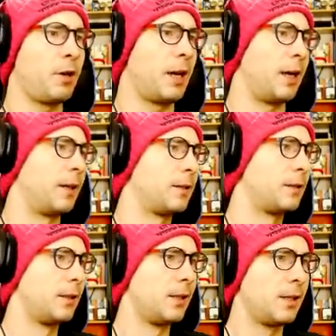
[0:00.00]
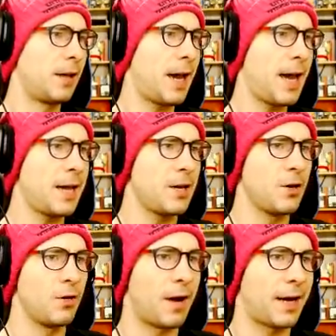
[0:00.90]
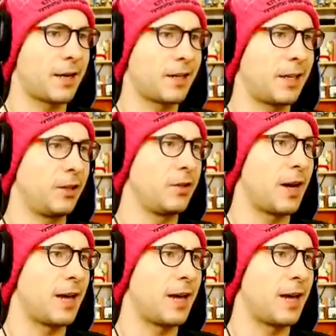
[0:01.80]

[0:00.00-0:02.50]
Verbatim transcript: Ola! Hey, you! I gotta kill you